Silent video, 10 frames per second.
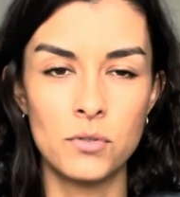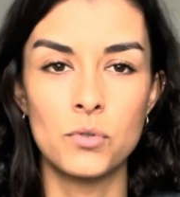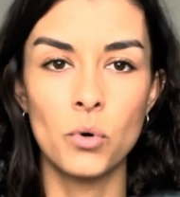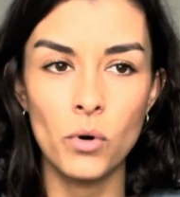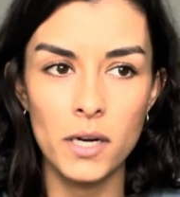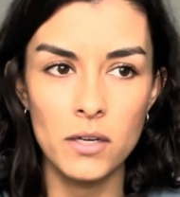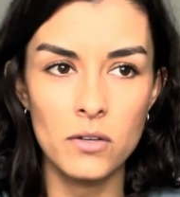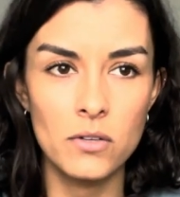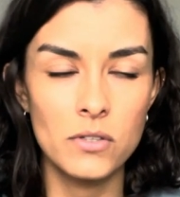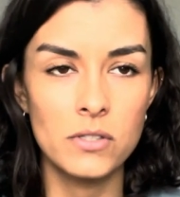
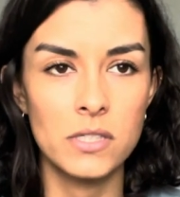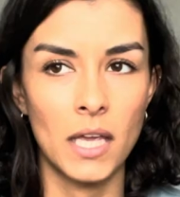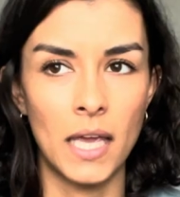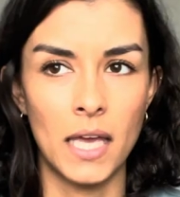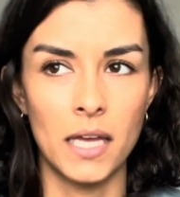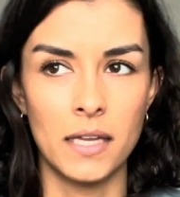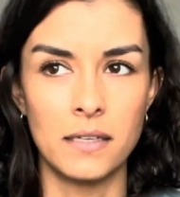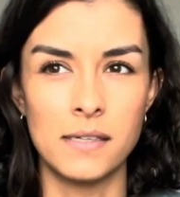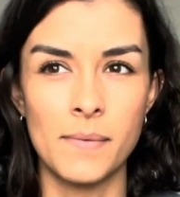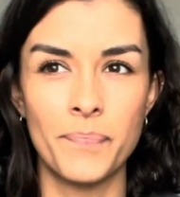tutorials
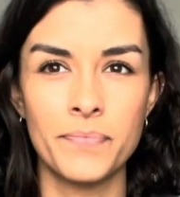and